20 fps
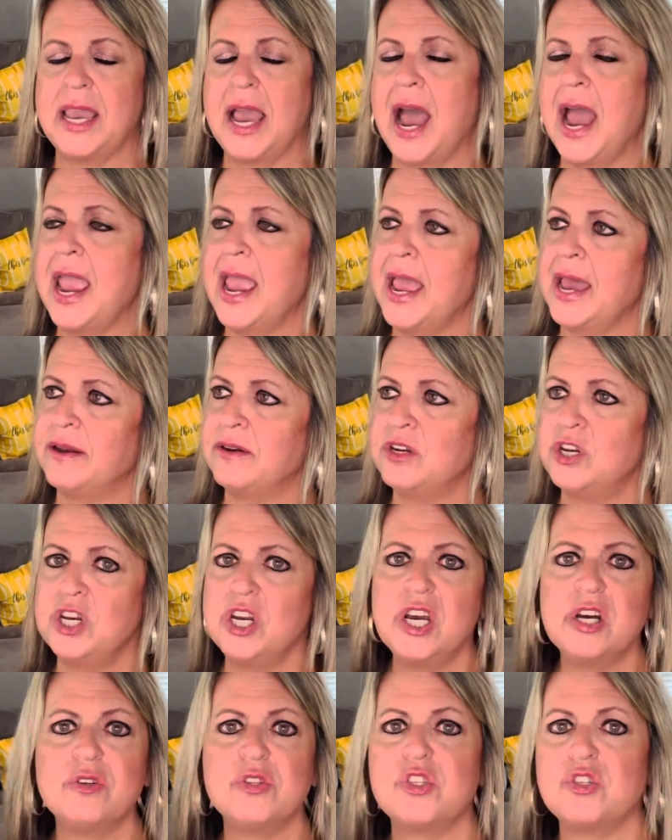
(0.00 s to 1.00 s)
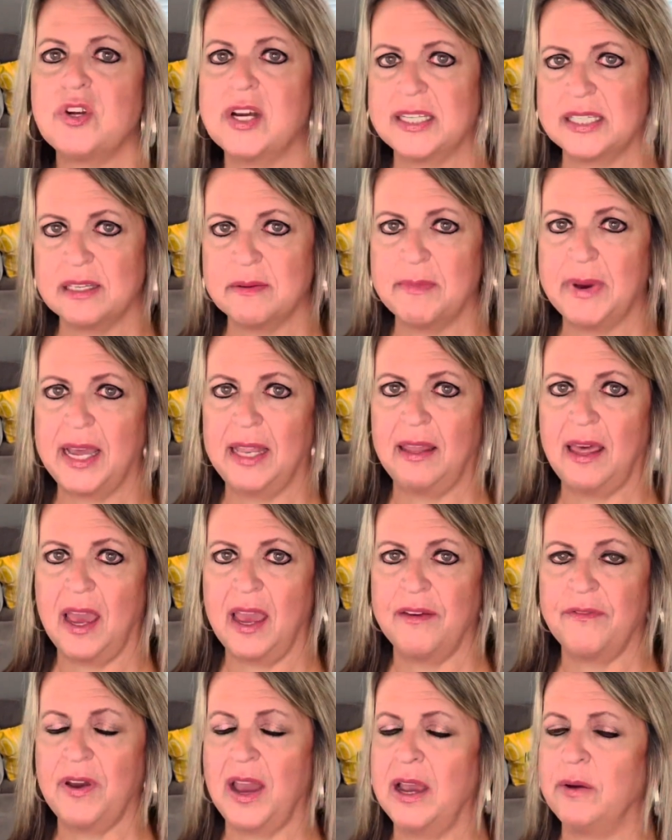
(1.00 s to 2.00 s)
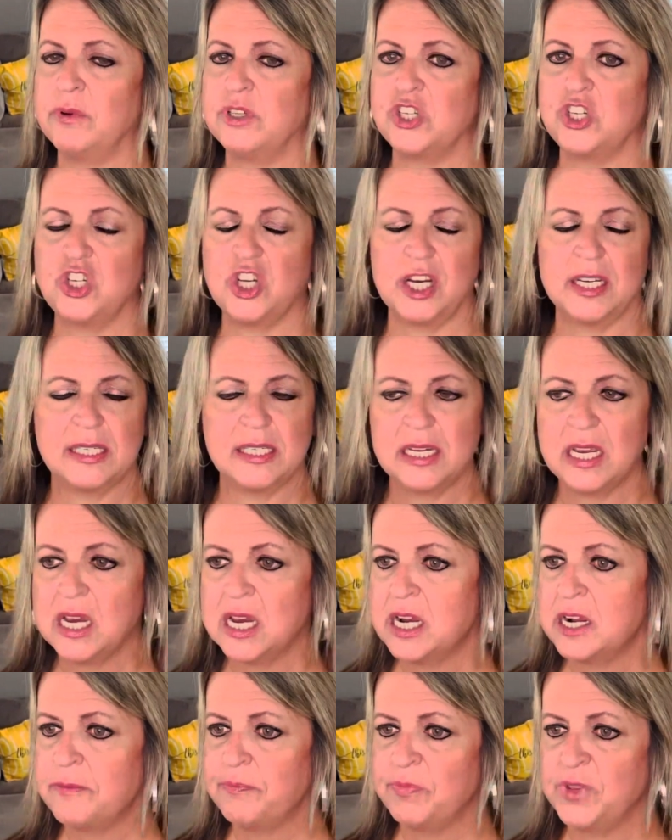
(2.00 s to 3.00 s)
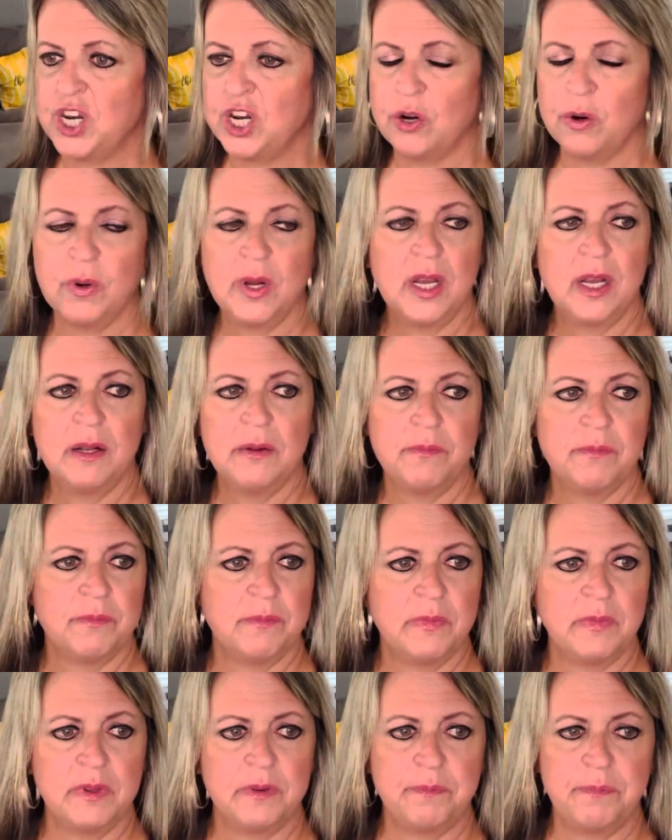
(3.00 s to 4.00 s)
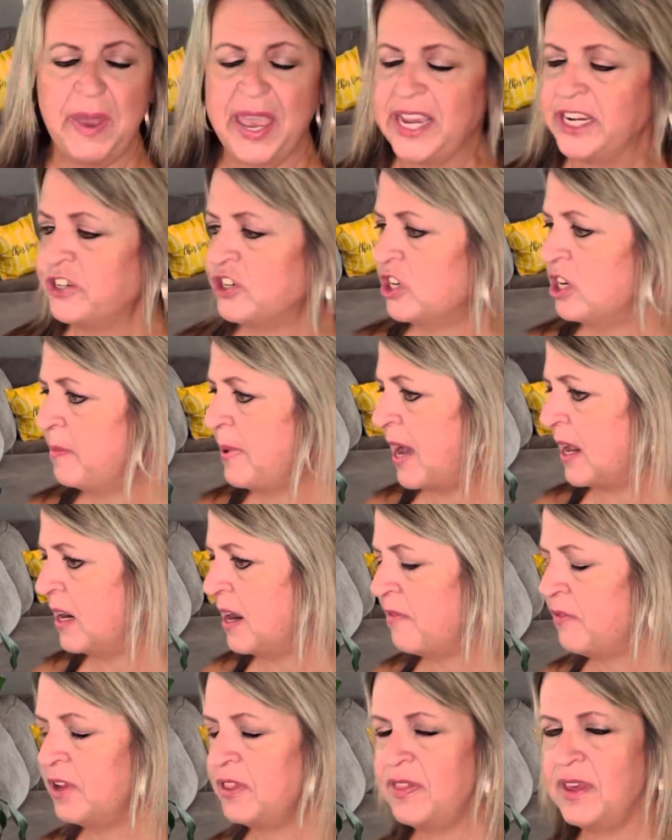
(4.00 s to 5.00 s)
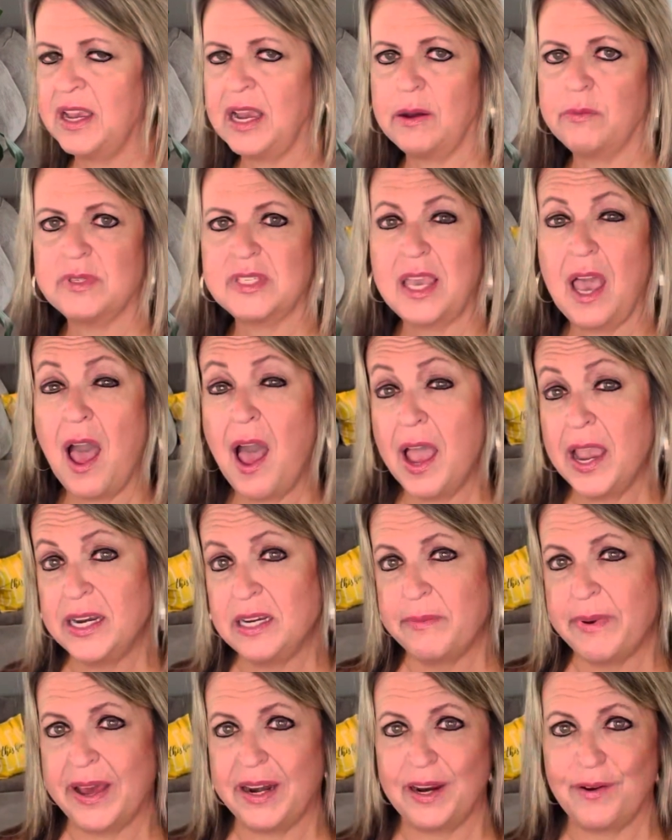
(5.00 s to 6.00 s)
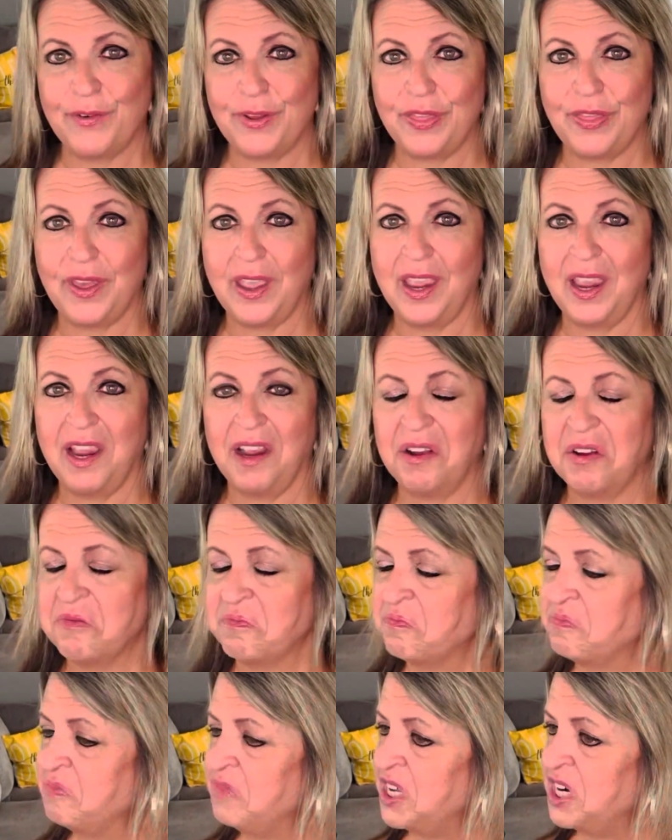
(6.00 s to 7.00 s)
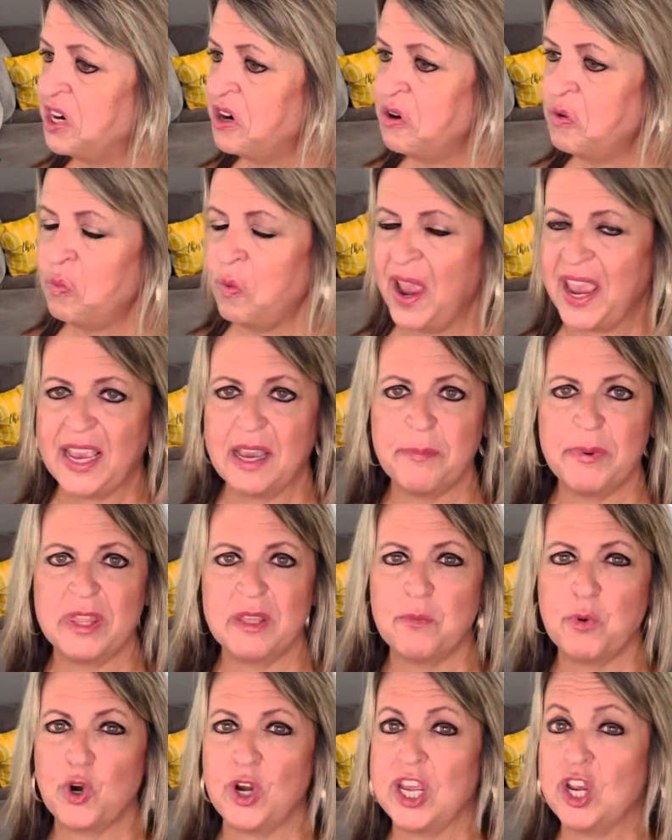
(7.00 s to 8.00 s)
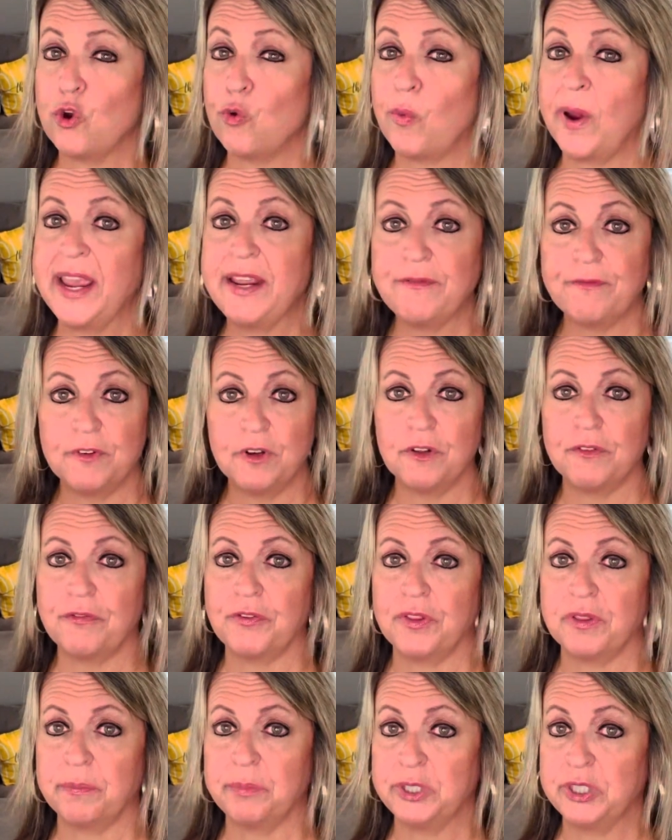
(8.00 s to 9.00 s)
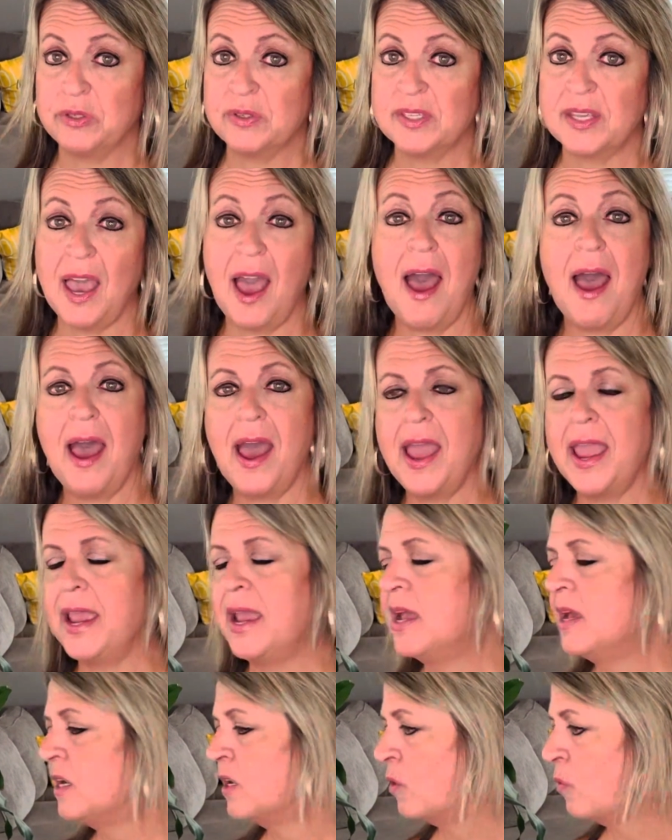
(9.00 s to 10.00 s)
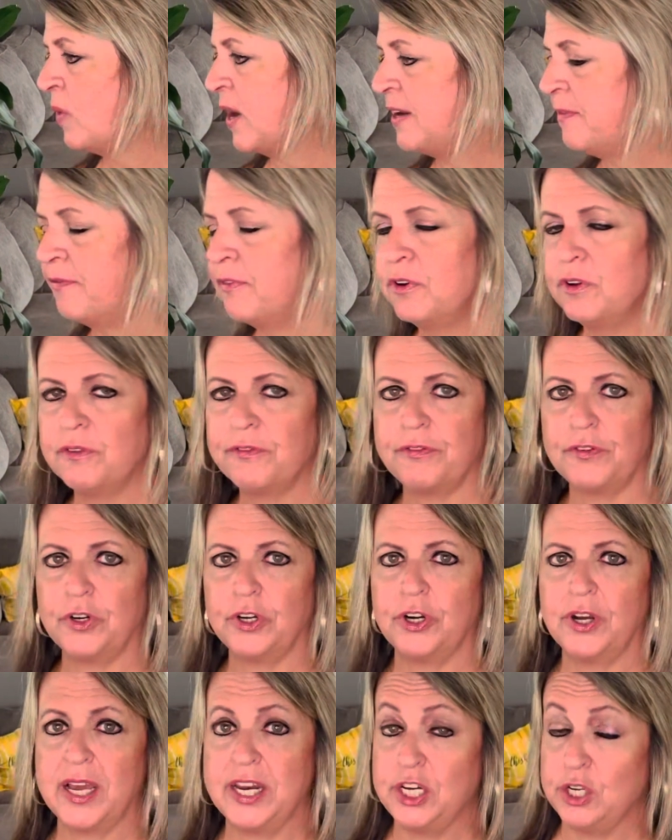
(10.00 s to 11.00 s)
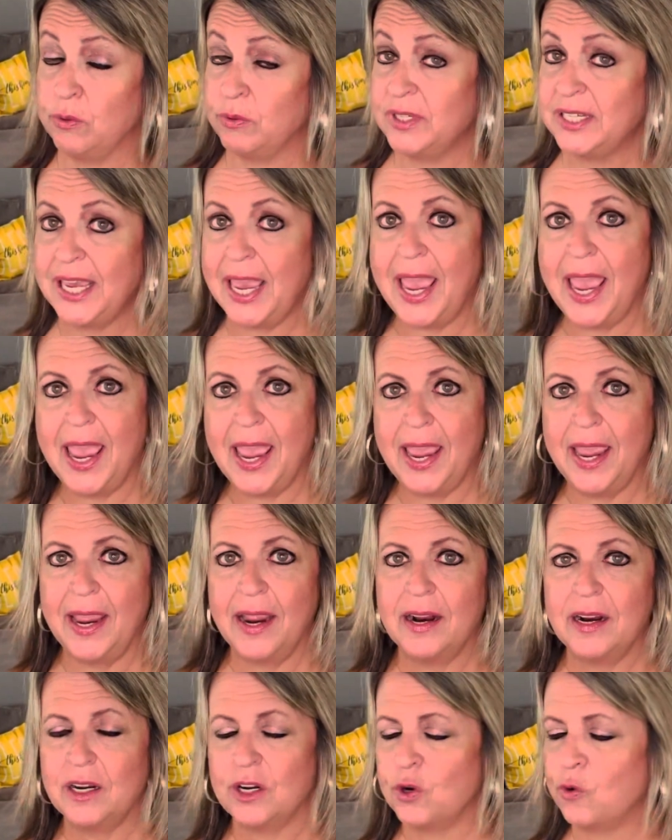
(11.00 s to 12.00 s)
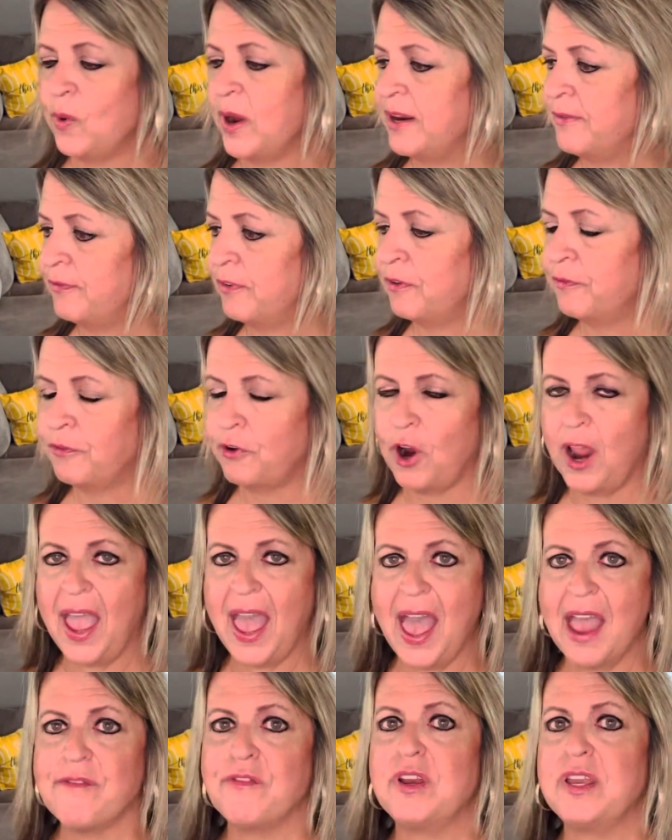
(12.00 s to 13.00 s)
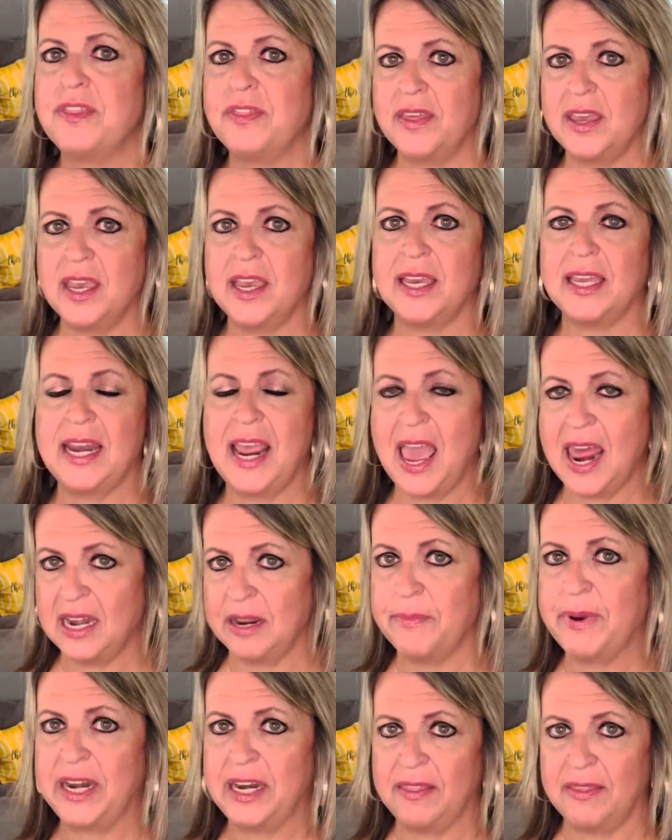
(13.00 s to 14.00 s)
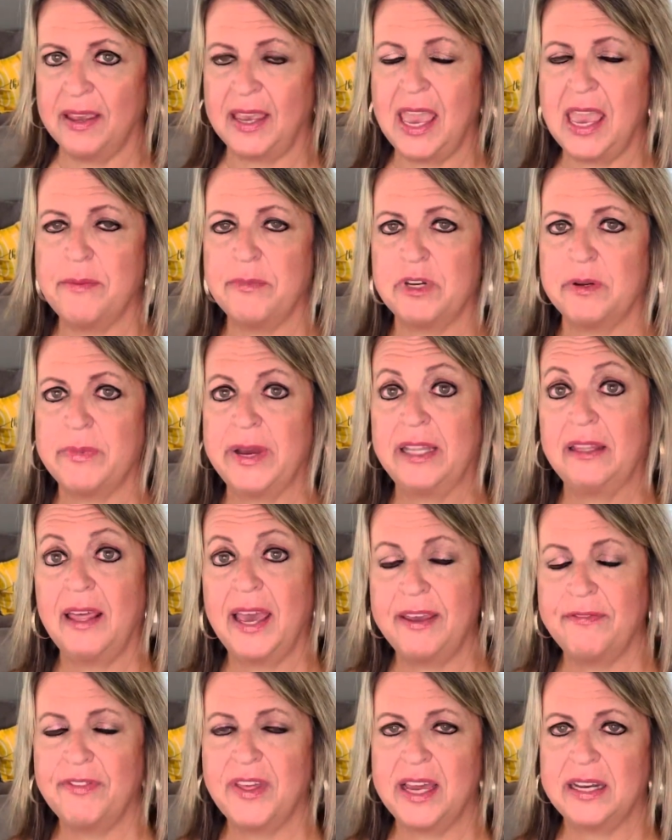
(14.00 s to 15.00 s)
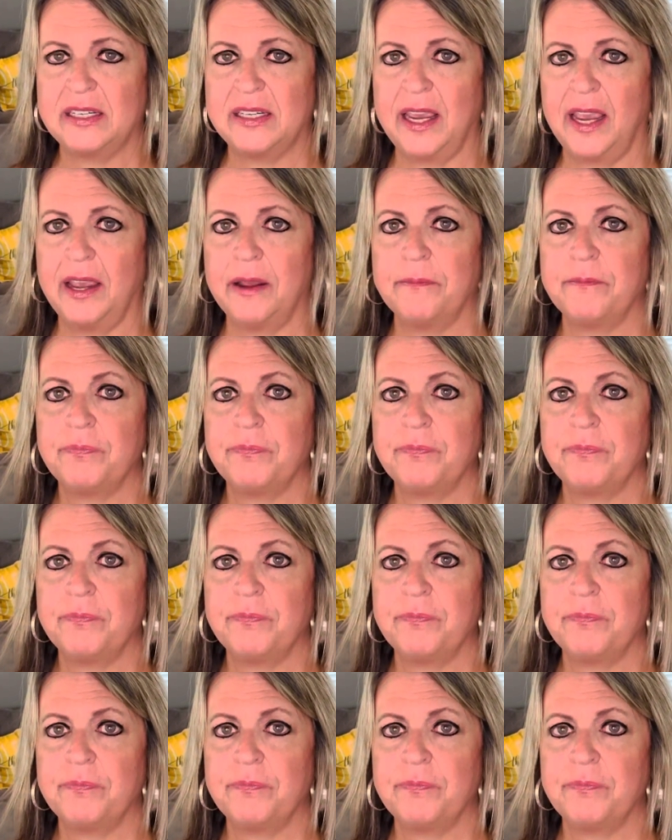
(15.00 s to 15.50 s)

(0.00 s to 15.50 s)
I had no stress in my life. I was just, patient about everything. I was kind about everything. Wake up in the morning grateful for the blue sky, grateful for a new day, grateful for everything and anybody that came into my life that day.